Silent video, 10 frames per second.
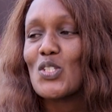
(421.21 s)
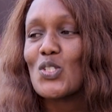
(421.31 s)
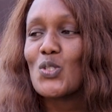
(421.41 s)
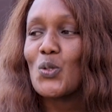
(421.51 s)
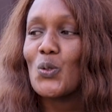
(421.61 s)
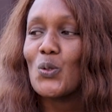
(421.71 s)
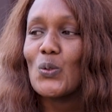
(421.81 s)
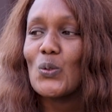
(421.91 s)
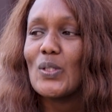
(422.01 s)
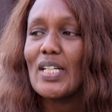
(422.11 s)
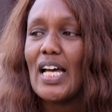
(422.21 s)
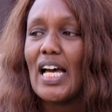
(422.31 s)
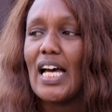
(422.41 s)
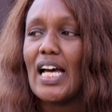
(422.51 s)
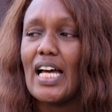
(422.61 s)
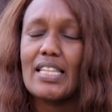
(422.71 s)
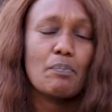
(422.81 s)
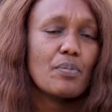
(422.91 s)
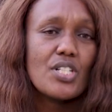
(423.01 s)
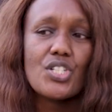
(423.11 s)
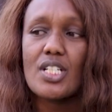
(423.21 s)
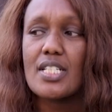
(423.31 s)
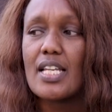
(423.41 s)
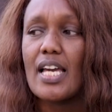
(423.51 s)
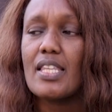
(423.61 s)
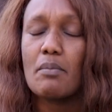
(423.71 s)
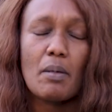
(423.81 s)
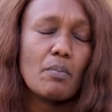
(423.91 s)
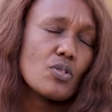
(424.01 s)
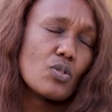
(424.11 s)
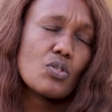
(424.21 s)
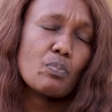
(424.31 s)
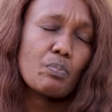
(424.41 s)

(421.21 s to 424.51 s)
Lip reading: So, and the pressures, I think my boss was